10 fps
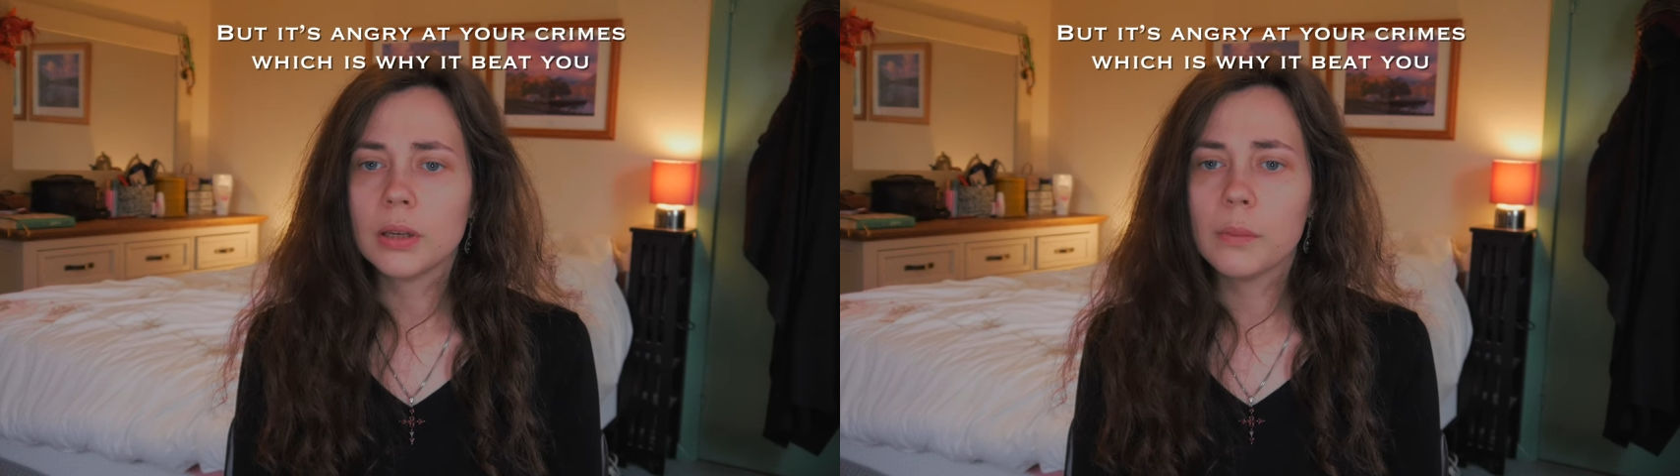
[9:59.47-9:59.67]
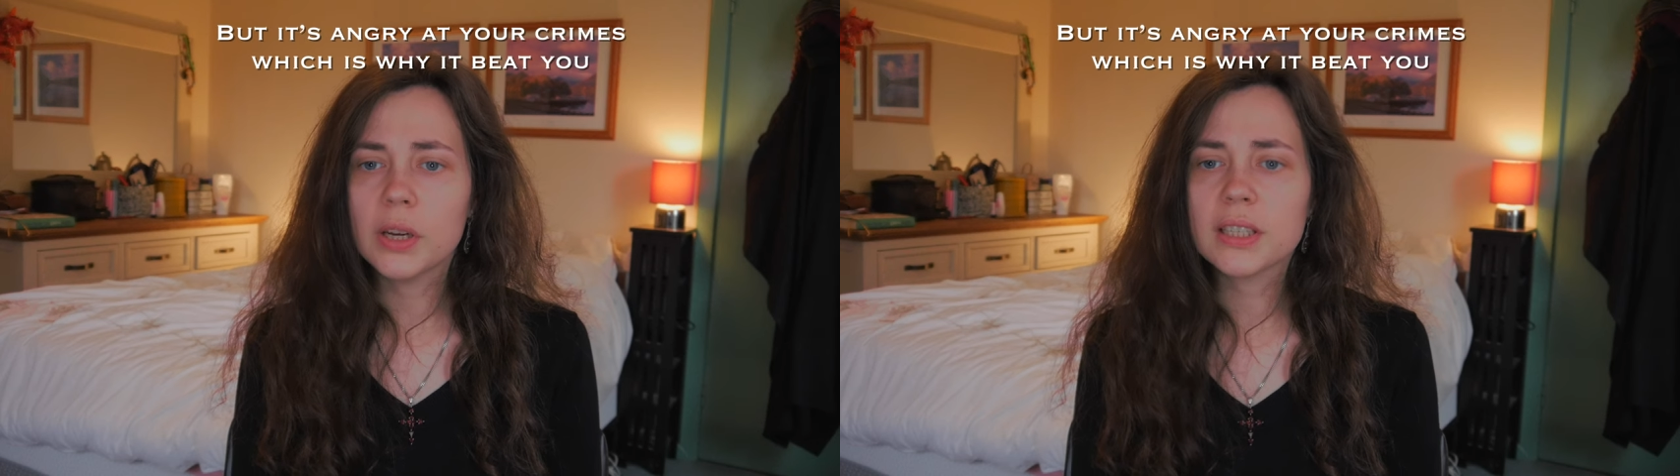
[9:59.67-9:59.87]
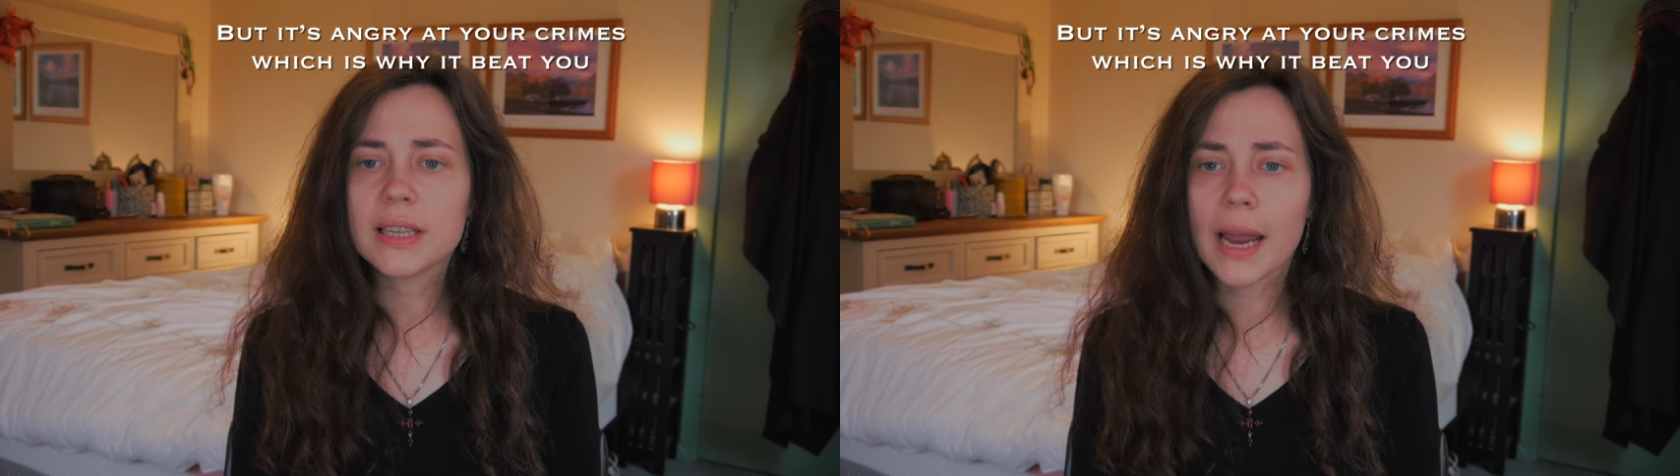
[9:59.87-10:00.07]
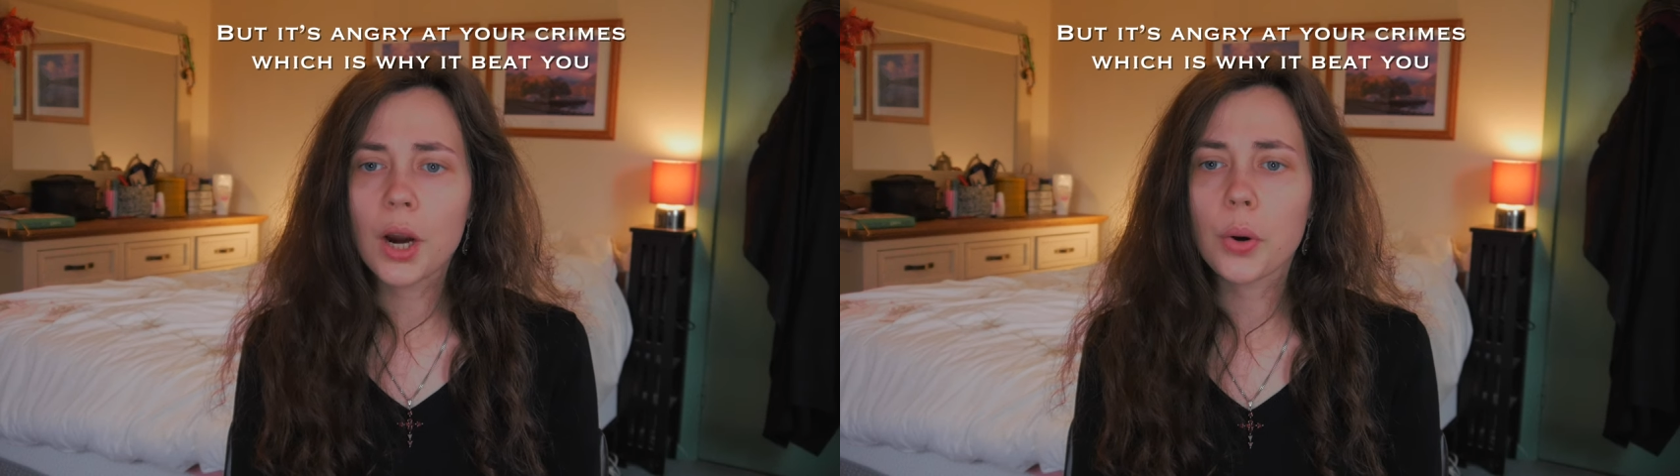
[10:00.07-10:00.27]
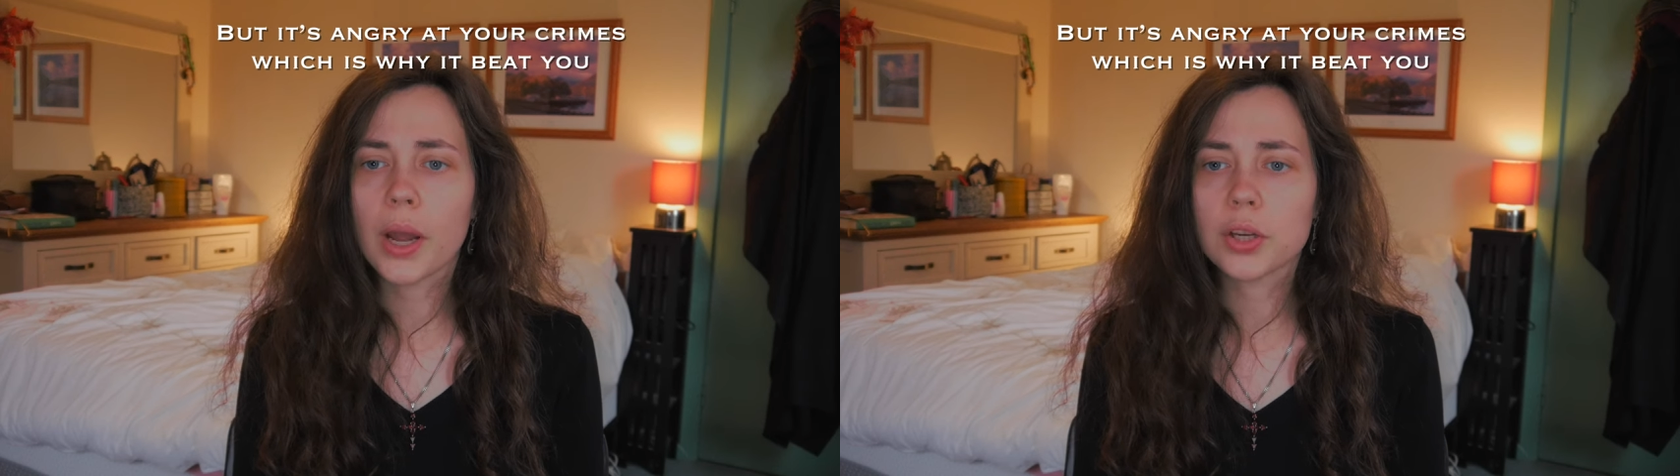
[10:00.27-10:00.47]
But it's
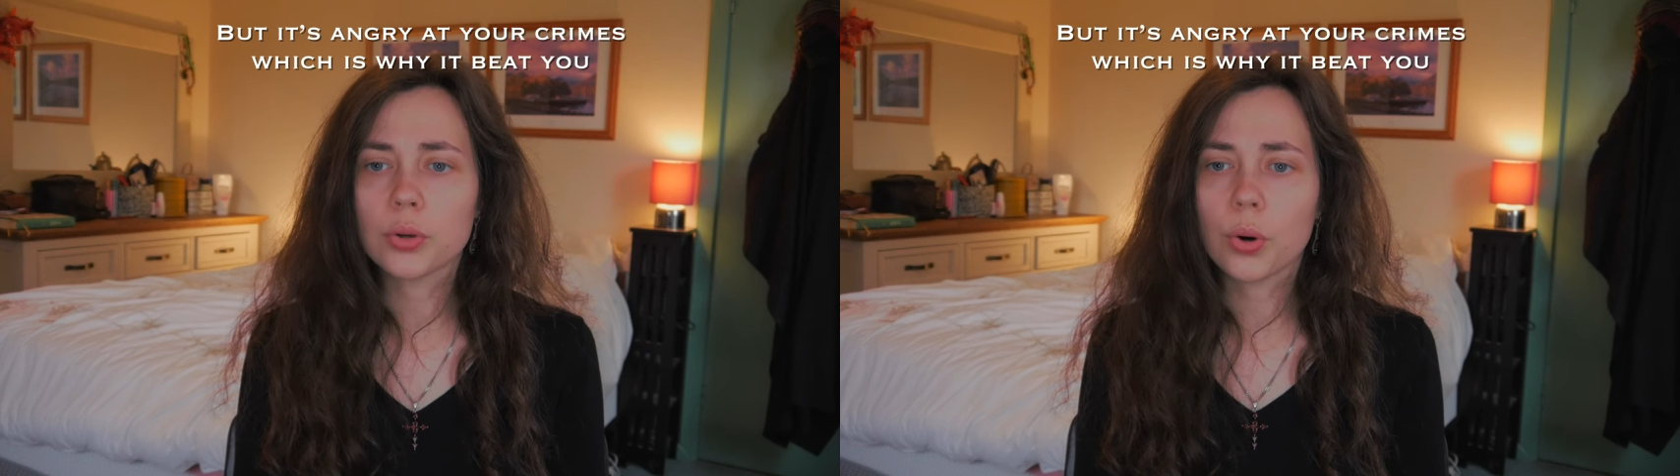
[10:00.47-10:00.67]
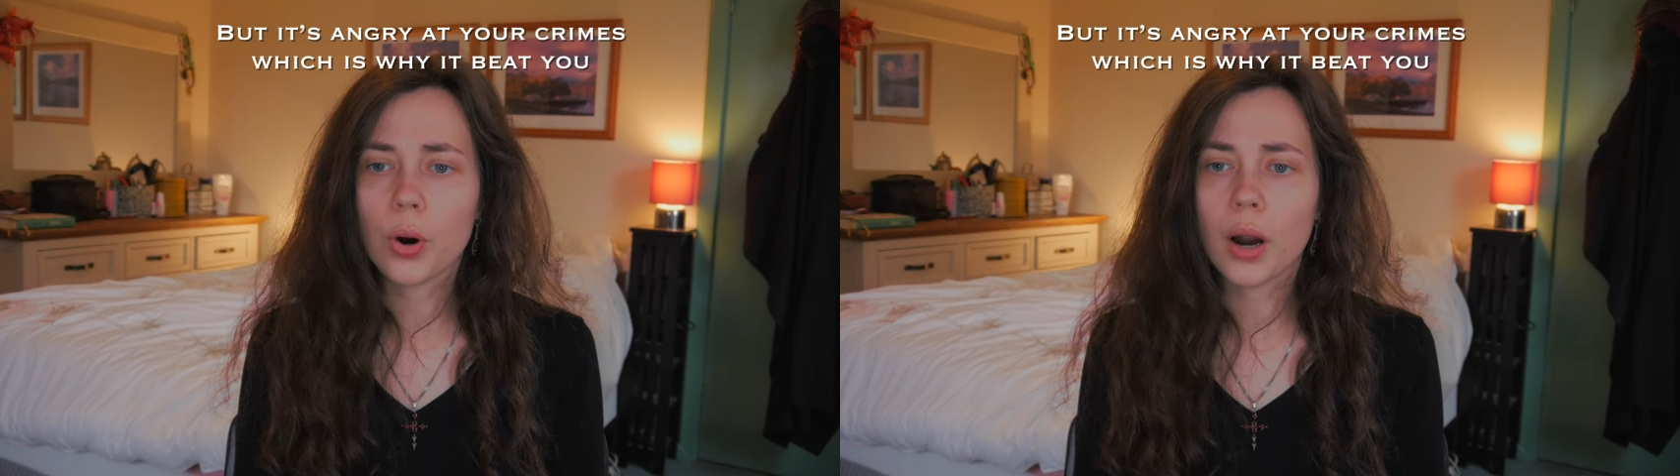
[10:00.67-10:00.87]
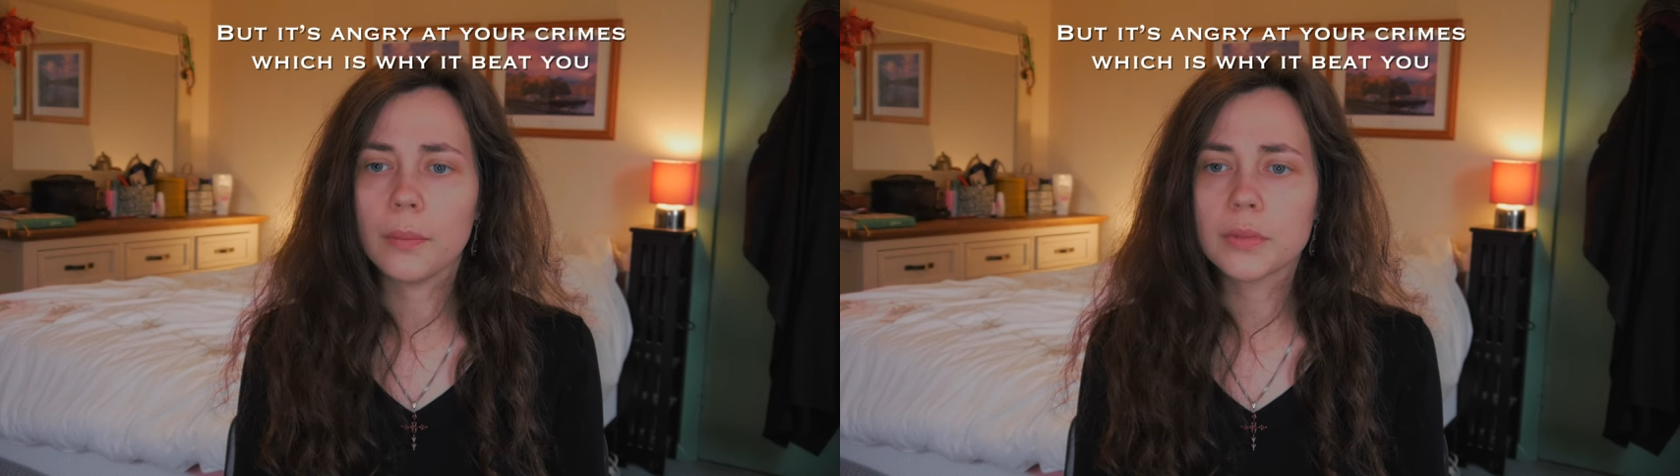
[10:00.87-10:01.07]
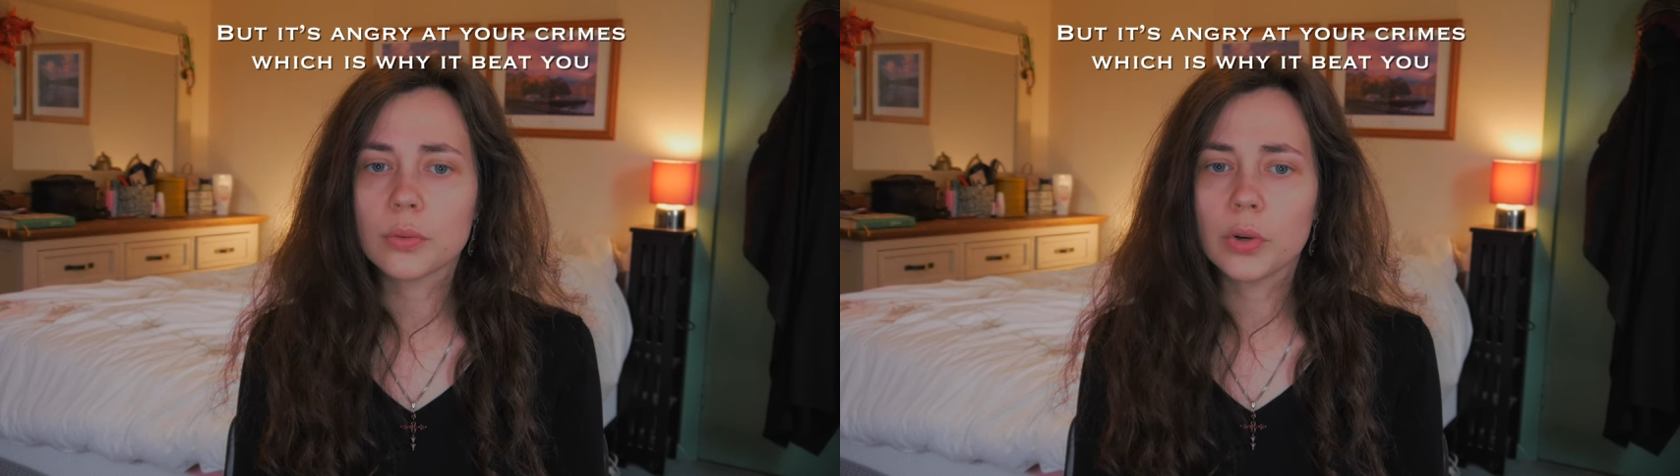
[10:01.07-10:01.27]
angry at your crimes,